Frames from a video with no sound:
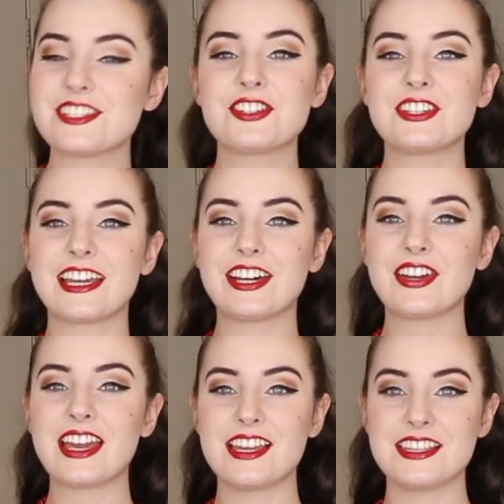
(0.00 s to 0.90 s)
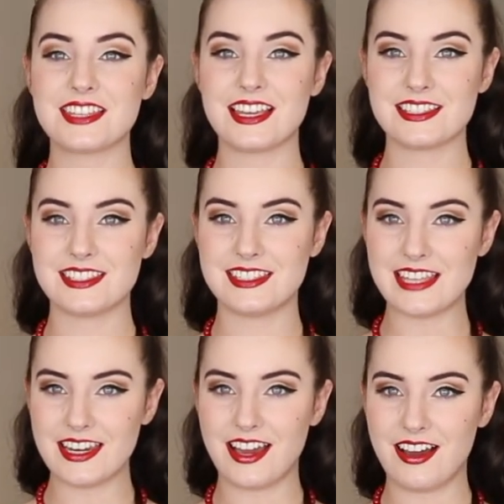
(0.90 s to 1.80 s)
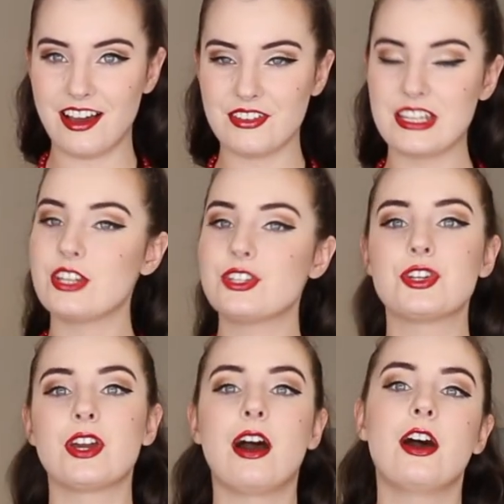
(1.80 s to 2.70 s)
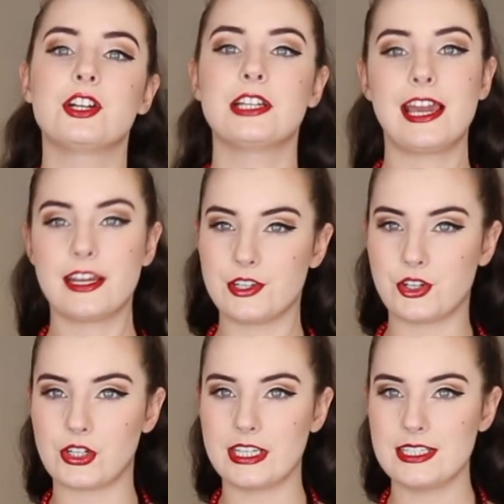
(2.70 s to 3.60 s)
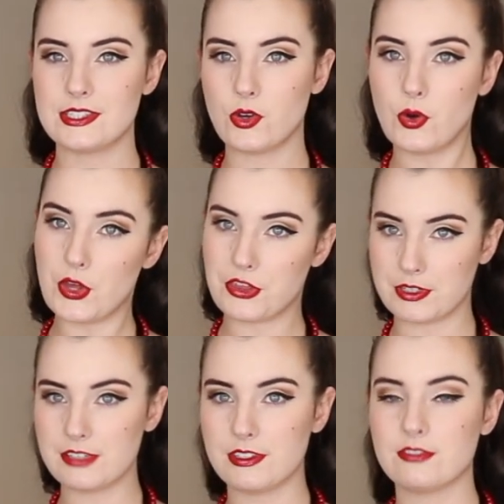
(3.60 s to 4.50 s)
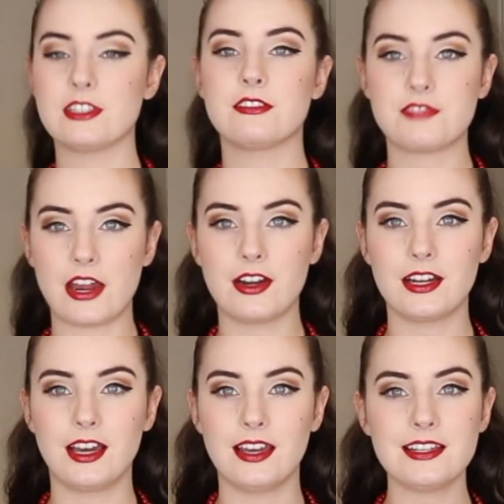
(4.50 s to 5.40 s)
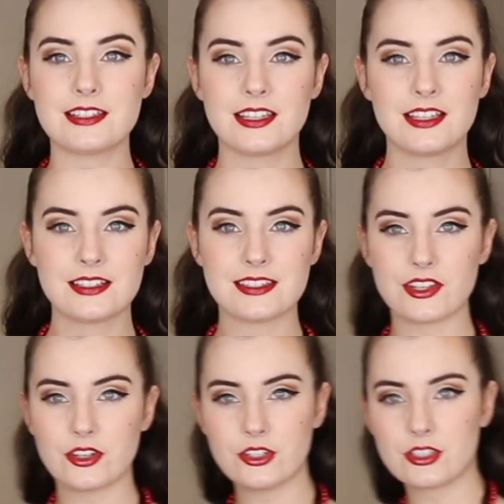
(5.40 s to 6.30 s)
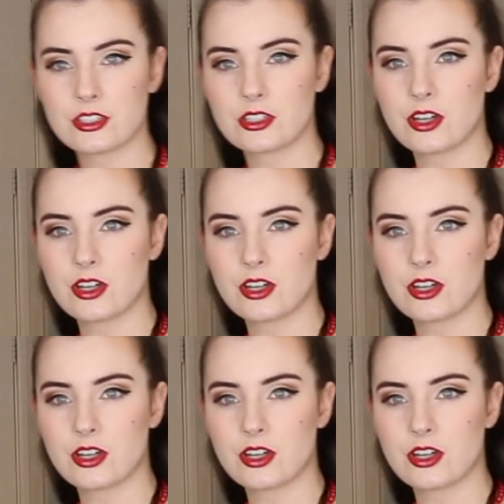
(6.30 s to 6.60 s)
do now is set our oven to 180 degrees or 350 Fahrenheit. So